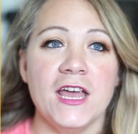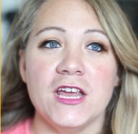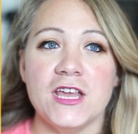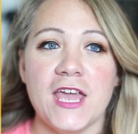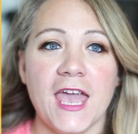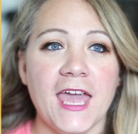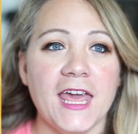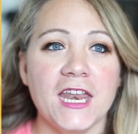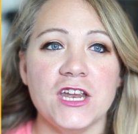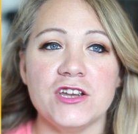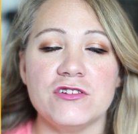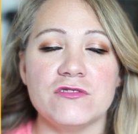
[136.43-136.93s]

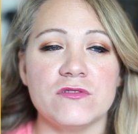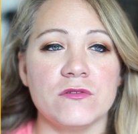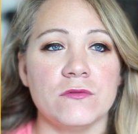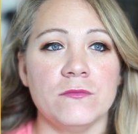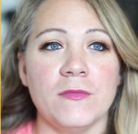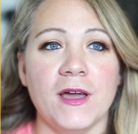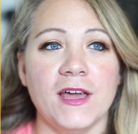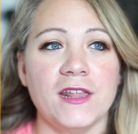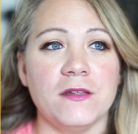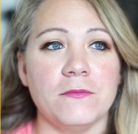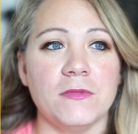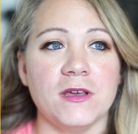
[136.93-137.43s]
Hannah just
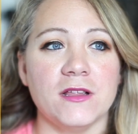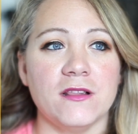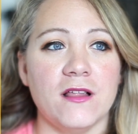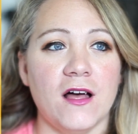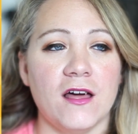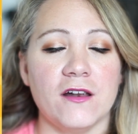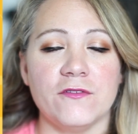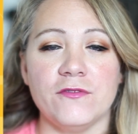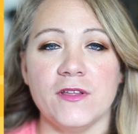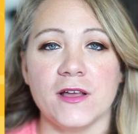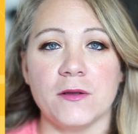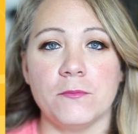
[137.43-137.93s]
reminded me a
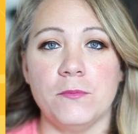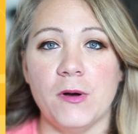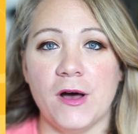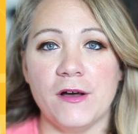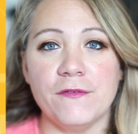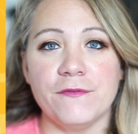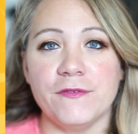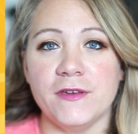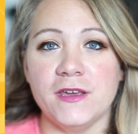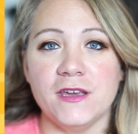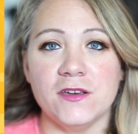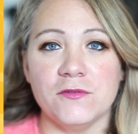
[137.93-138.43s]
lot of like
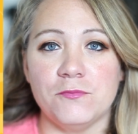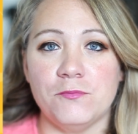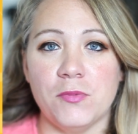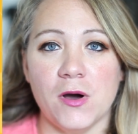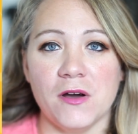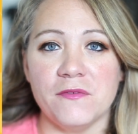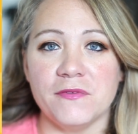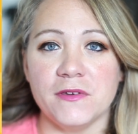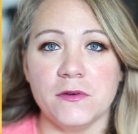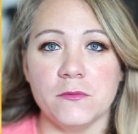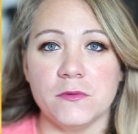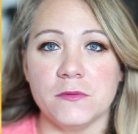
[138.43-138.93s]
Buffy, if
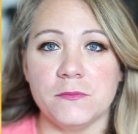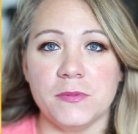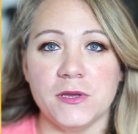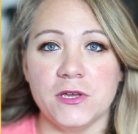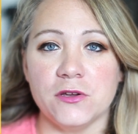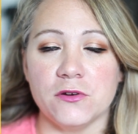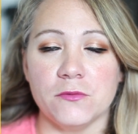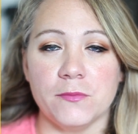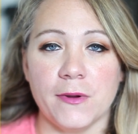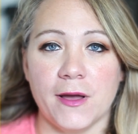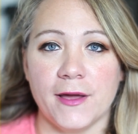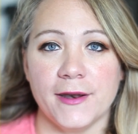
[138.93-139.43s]
Buffy would be
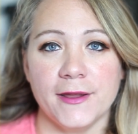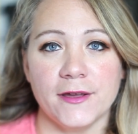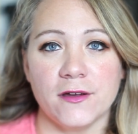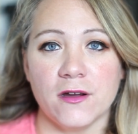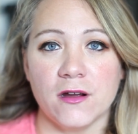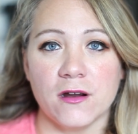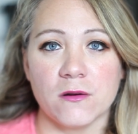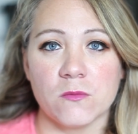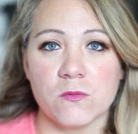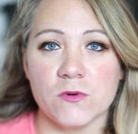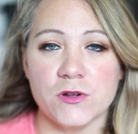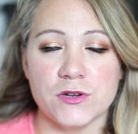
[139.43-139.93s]
your
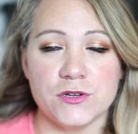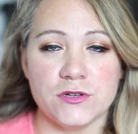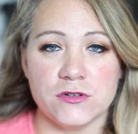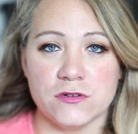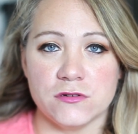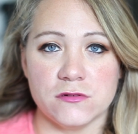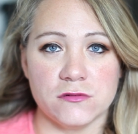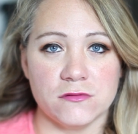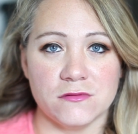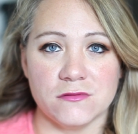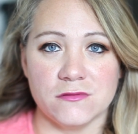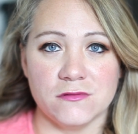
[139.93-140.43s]
bodyguard,
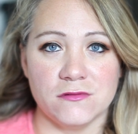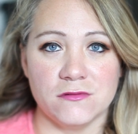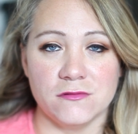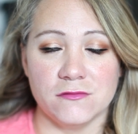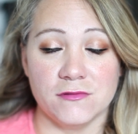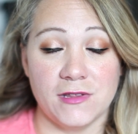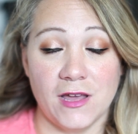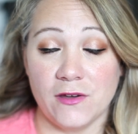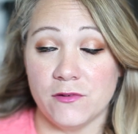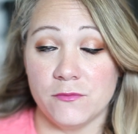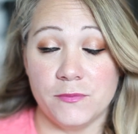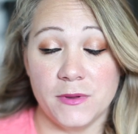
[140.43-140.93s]
which
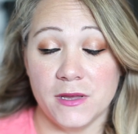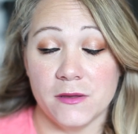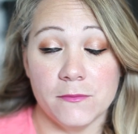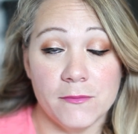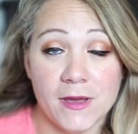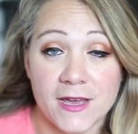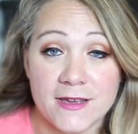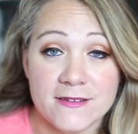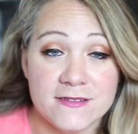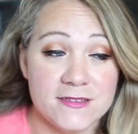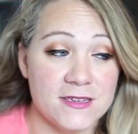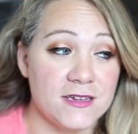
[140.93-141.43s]
that would be
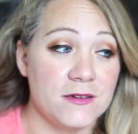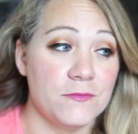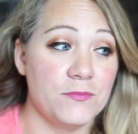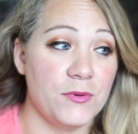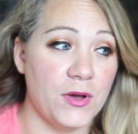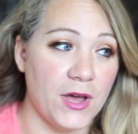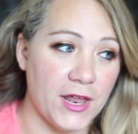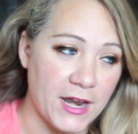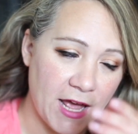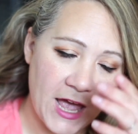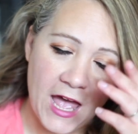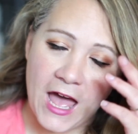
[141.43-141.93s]
amazing,
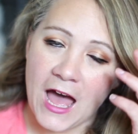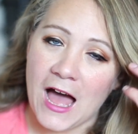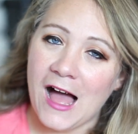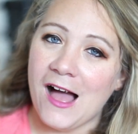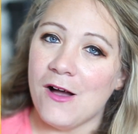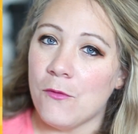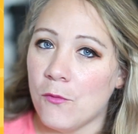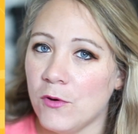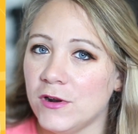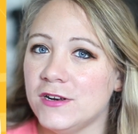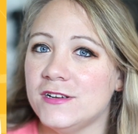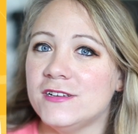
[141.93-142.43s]
but
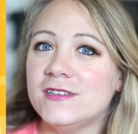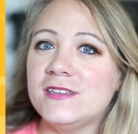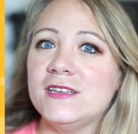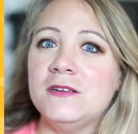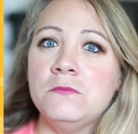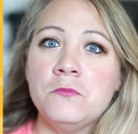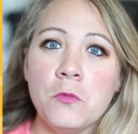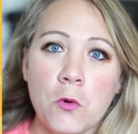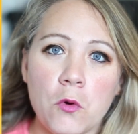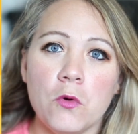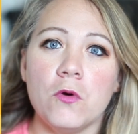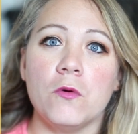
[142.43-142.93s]
I wanted to
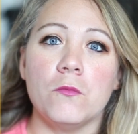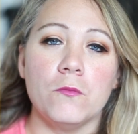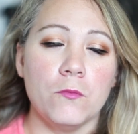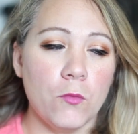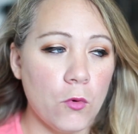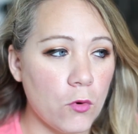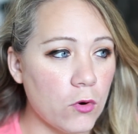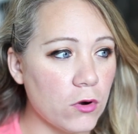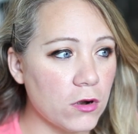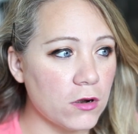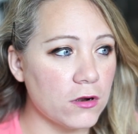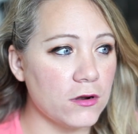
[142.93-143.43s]
see more,
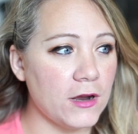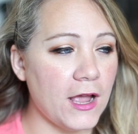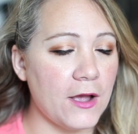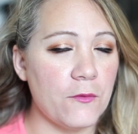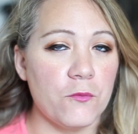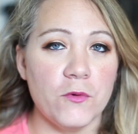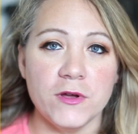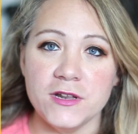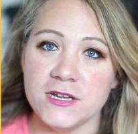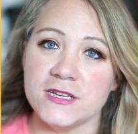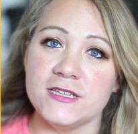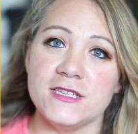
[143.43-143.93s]
more, I
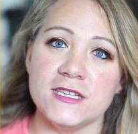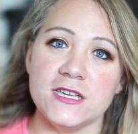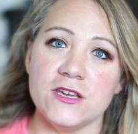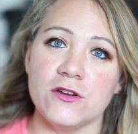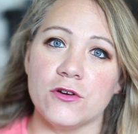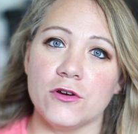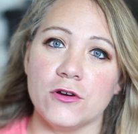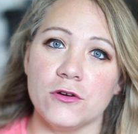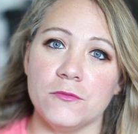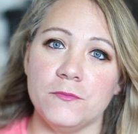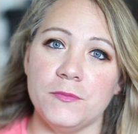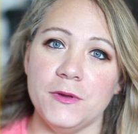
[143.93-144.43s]
wanted to see
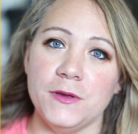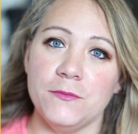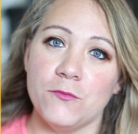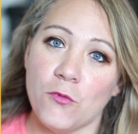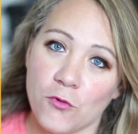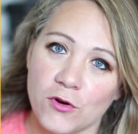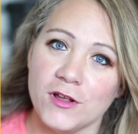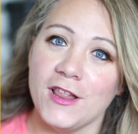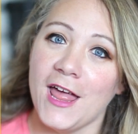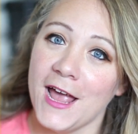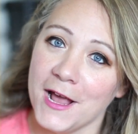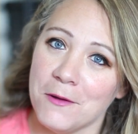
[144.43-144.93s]
her be
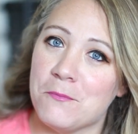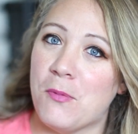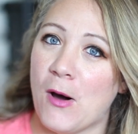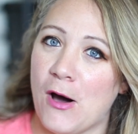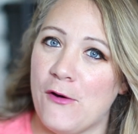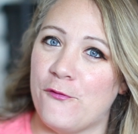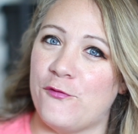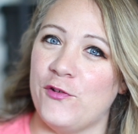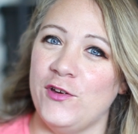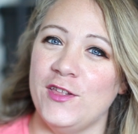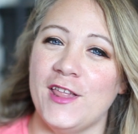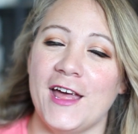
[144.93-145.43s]
more like
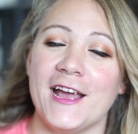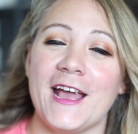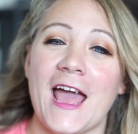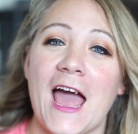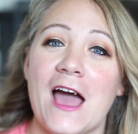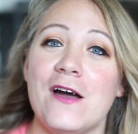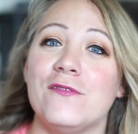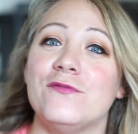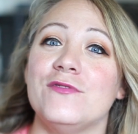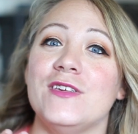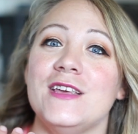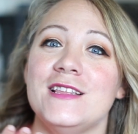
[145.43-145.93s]
Buffy, like
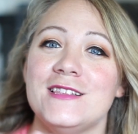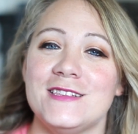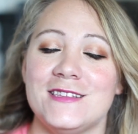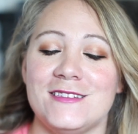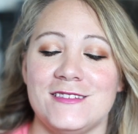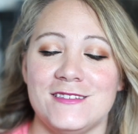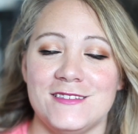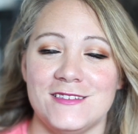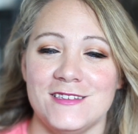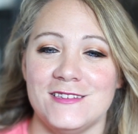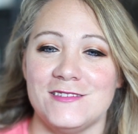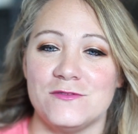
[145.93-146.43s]
have
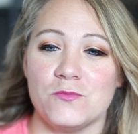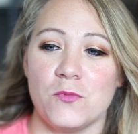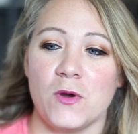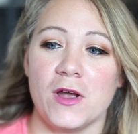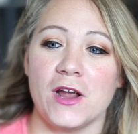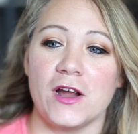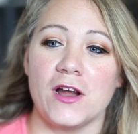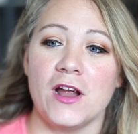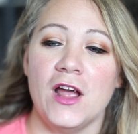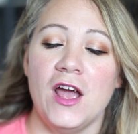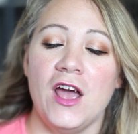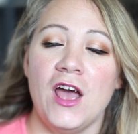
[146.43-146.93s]
instances
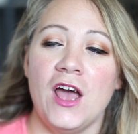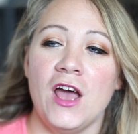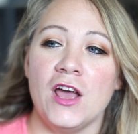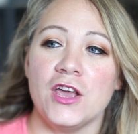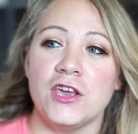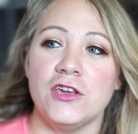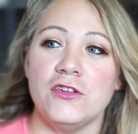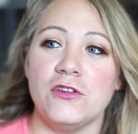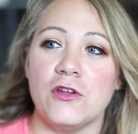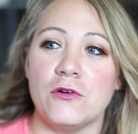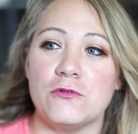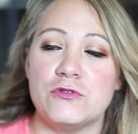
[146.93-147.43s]
where,
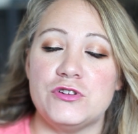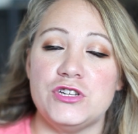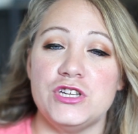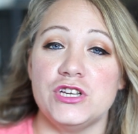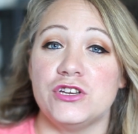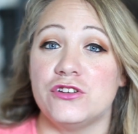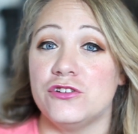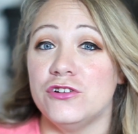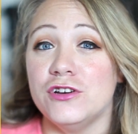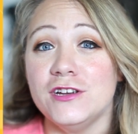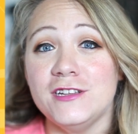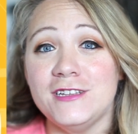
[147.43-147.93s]
you know, she
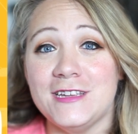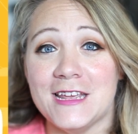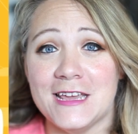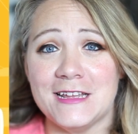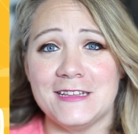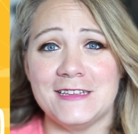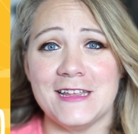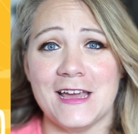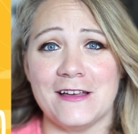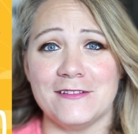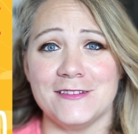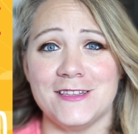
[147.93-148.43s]
could
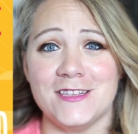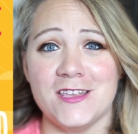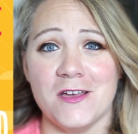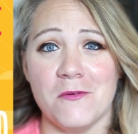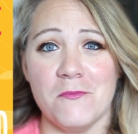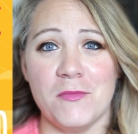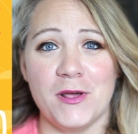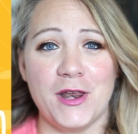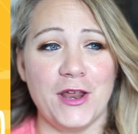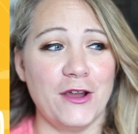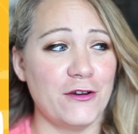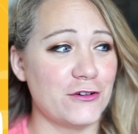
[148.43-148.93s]
take down
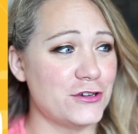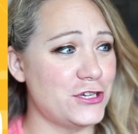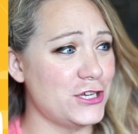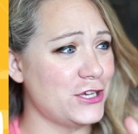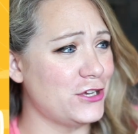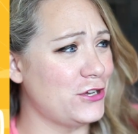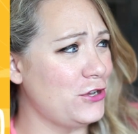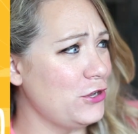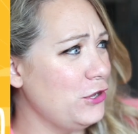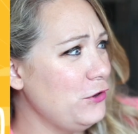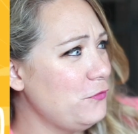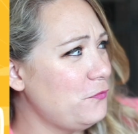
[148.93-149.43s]
somebody or she
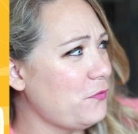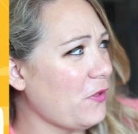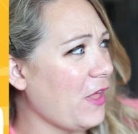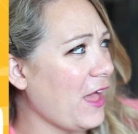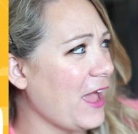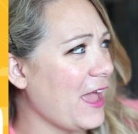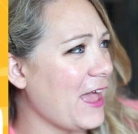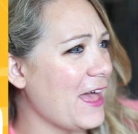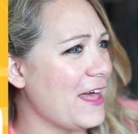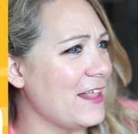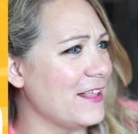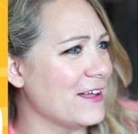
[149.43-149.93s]
could
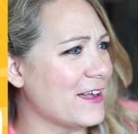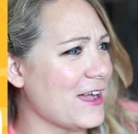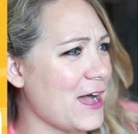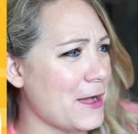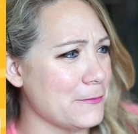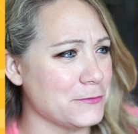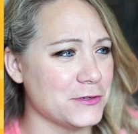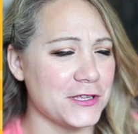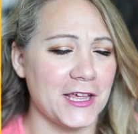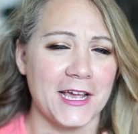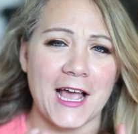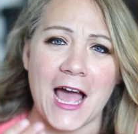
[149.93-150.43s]
fly a
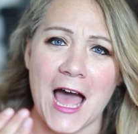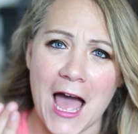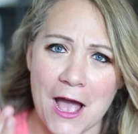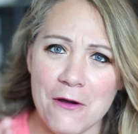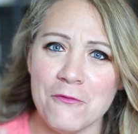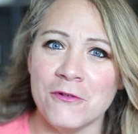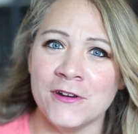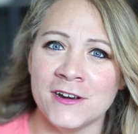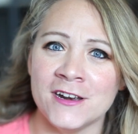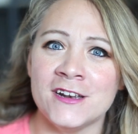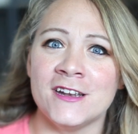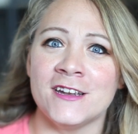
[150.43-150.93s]
helicopter. Like I
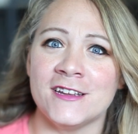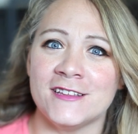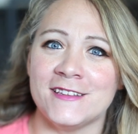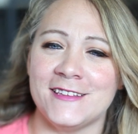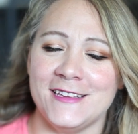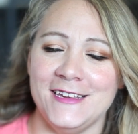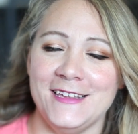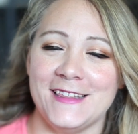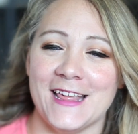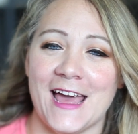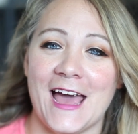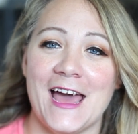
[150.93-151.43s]
wanted to
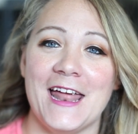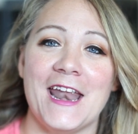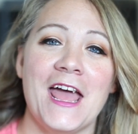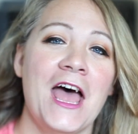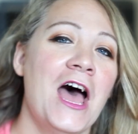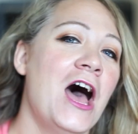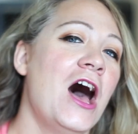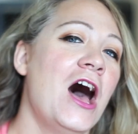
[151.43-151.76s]
see that.